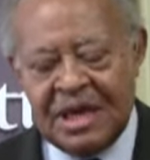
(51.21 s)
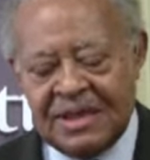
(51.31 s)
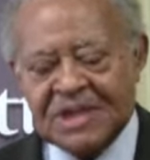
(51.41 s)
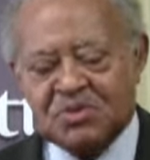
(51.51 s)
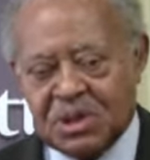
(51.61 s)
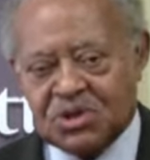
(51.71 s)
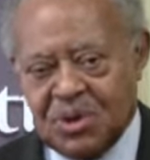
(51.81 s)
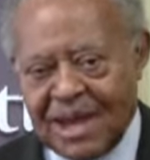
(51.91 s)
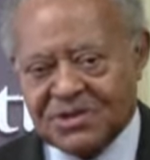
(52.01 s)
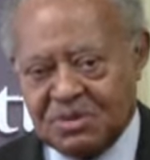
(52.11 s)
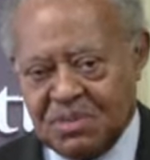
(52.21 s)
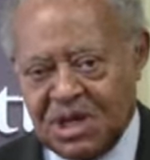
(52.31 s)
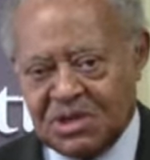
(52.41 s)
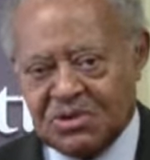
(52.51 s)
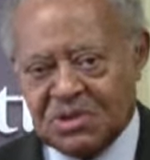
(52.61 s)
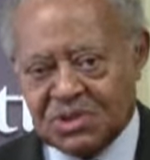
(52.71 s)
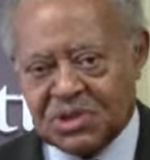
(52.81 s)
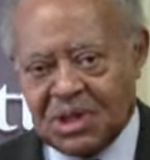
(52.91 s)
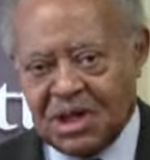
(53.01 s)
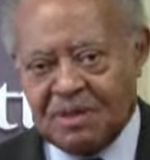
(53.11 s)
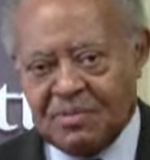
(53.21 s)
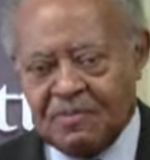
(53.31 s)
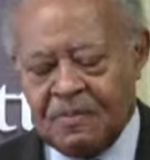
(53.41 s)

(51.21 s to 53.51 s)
And that's what attracted me to this club.